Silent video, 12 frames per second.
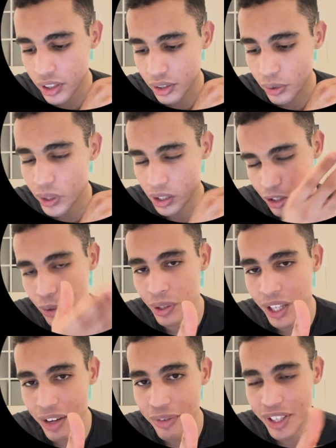well, you will
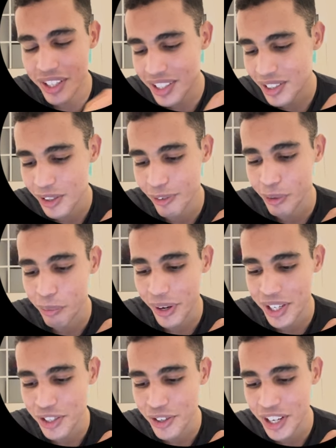have this, you will
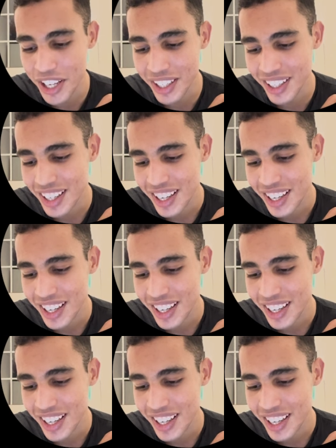press unique,